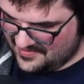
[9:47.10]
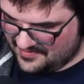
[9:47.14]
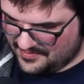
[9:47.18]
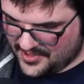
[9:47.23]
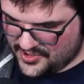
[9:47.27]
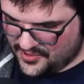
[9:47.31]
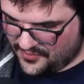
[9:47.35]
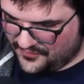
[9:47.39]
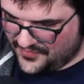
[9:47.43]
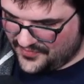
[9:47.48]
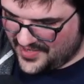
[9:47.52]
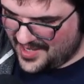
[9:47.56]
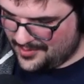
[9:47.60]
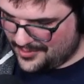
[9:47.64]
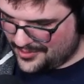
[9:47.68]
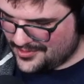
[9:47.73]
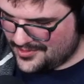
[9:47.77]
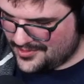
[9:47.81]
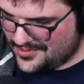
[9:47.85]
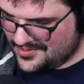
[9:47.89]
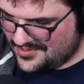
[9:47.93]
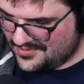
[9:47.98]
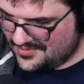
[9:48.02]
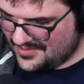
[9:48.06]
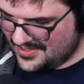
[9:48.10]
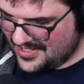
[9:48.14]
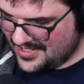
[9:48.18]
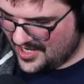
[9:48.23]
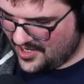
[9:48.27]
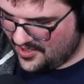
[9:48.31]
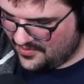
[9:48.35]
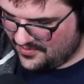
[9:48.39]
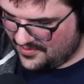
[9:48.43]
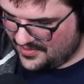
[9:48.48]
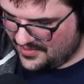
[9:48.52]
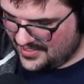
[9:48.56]
Muscle fibers and
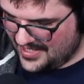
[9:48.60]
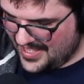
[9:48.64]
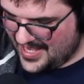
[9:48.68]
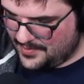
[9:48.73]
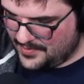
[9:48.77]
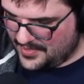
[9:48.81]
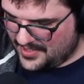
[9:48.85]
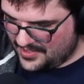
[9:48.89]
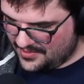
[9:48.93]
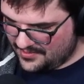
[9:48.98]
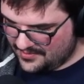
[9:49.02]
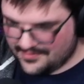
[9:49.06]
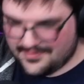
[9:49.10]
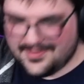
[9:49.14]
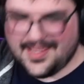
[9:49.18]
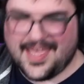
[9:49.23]
how anatomy.